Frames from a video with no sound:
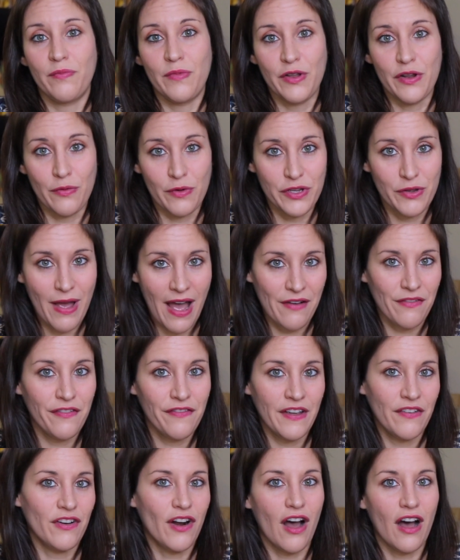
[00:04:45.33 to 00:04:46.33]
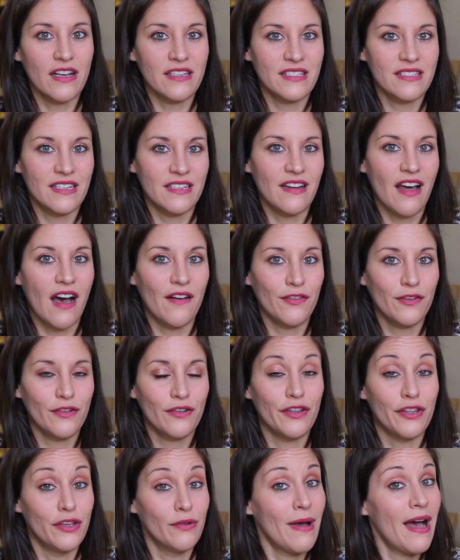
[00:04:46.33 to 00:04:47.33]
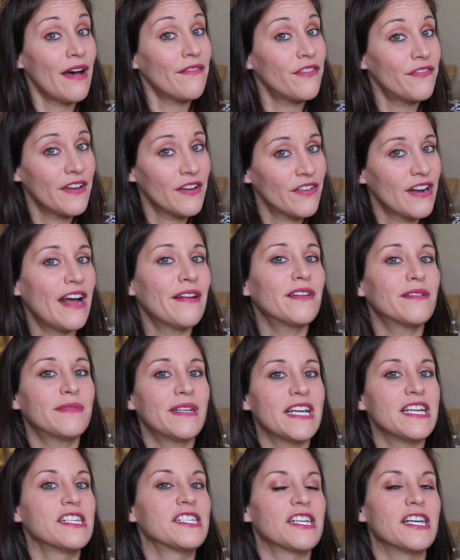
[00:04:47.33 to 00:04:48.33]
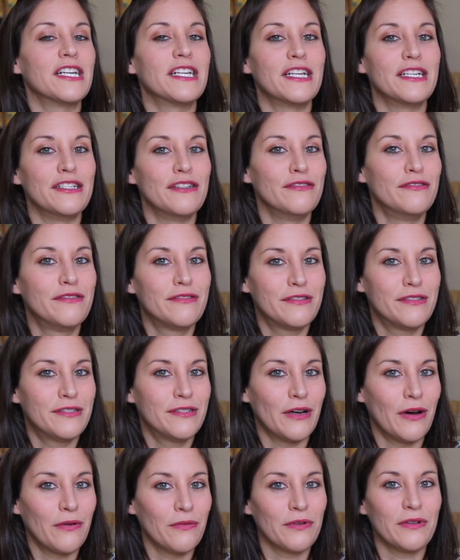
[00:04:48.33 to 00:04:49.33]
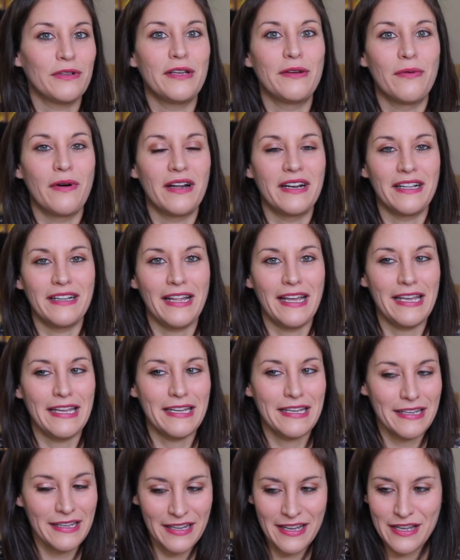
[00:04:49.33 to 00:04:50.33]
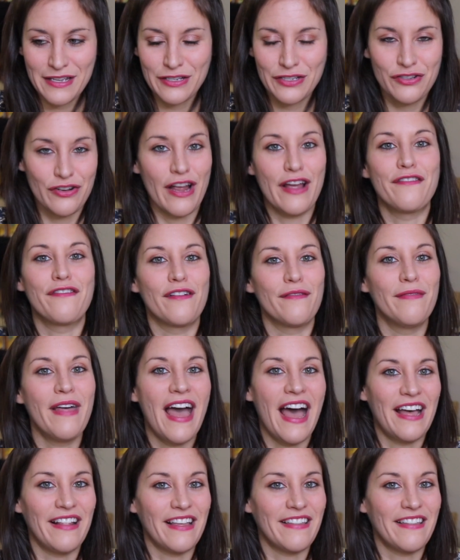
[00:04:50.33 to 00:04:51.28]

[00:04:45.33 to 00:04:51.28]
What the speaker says: when you have a favorite Austen novel, you have a favorite adaptation, and you don't really want to like stray from that.